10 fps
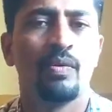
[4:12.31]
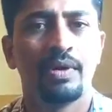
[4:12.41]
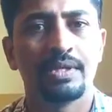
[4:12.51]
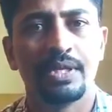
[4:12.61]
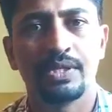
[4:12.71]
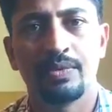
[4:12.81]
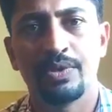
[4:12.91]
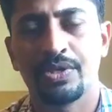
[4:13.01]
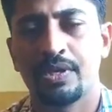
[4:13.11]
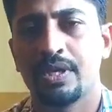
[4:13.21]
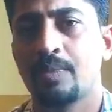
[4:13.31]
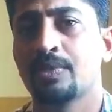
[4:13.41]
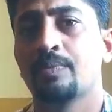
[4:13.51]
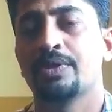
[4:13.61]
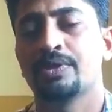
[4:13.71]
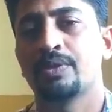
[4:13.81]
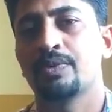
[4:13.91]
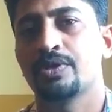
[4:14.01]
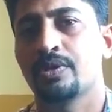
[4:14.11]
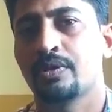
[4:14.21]
What is estivation? Types of
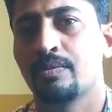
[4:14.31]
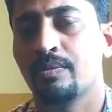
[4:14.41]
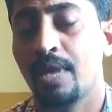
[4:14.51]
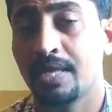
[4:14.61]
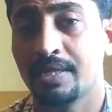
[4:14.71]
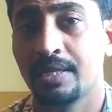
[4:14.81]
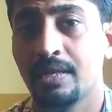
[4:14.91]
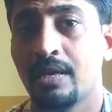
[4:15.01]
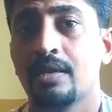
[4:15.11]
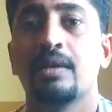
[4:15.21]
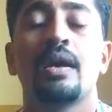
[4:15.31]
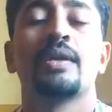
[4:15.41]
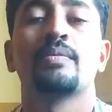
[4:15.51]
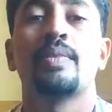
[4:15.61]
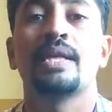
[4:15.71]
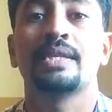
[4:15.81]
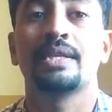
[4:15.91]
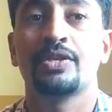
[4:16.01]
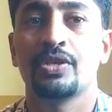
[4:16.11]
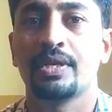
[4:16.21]
estivation, placenta and
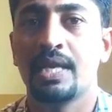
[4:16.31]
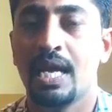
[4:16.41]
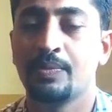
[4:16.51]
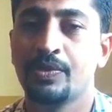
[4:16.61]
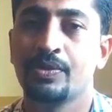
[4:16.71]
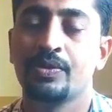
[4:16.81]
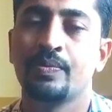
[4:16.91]
placentation types.